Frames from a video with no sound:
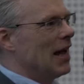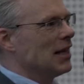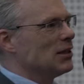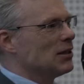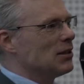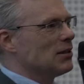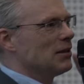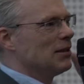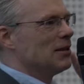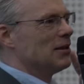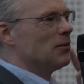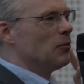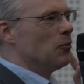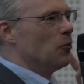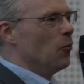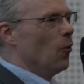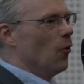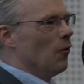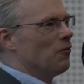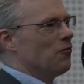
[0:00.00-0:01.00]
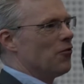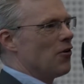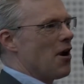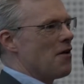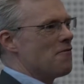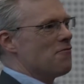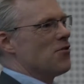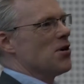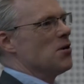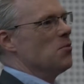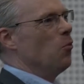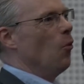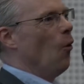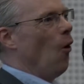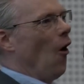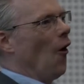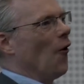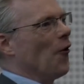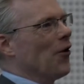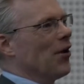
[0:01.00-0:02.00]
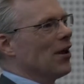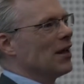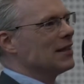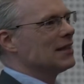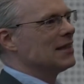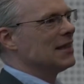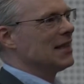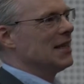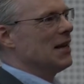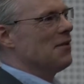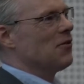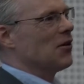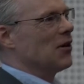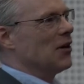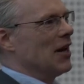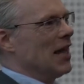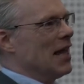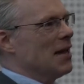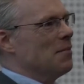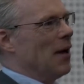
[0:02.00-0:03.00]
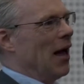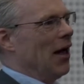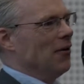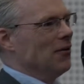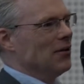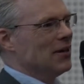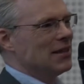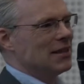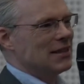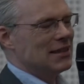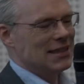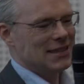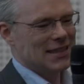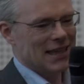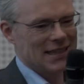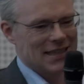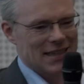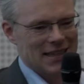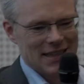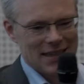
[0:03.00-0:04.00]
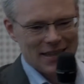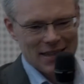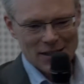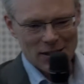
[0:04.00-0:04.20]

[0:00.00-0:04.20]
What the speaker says: and for every 1 significant email. She said,